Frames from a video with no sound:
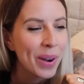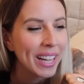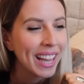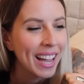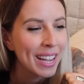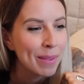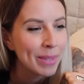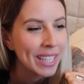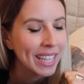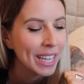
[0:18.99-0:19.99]
Well, I am
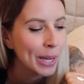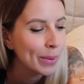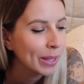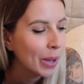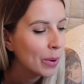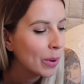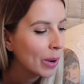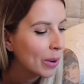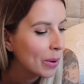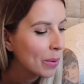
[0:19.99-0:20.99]
sitting here with
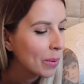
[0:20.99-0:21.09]
Coco.